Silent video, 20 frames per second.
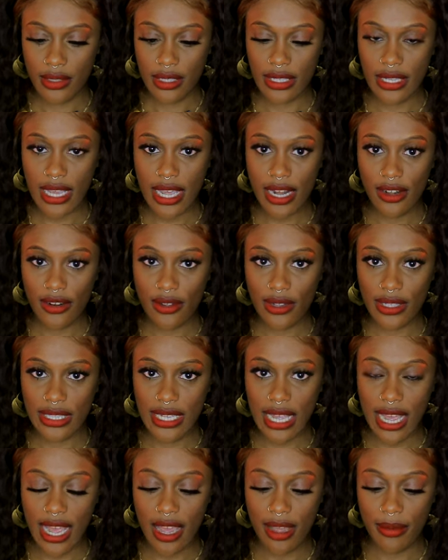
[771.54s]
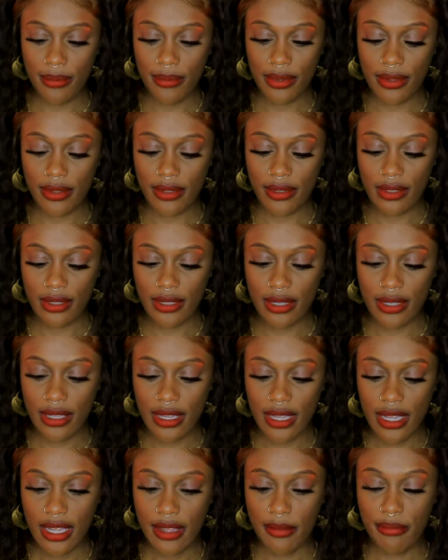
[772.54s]
Set it on top.
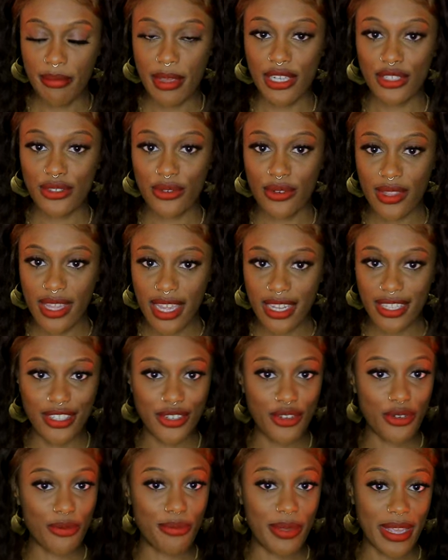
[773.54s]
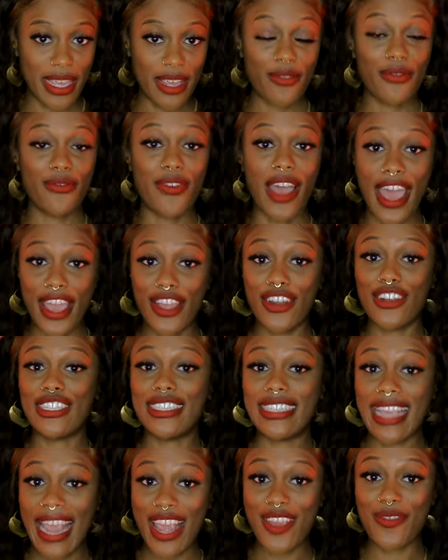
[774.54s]
Make sure that you're being fire
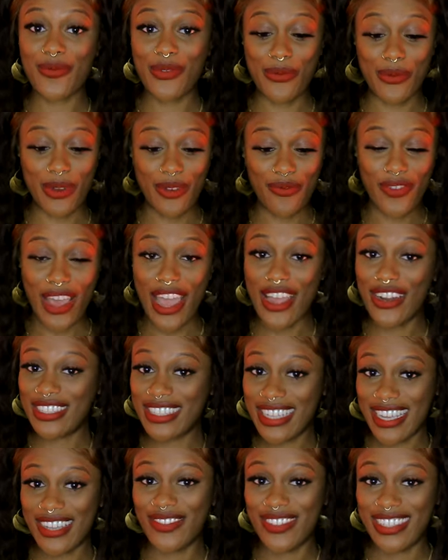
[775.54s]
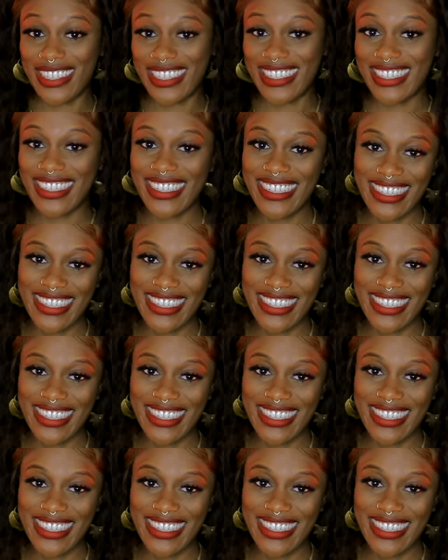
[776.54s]
safe. We want fire safety.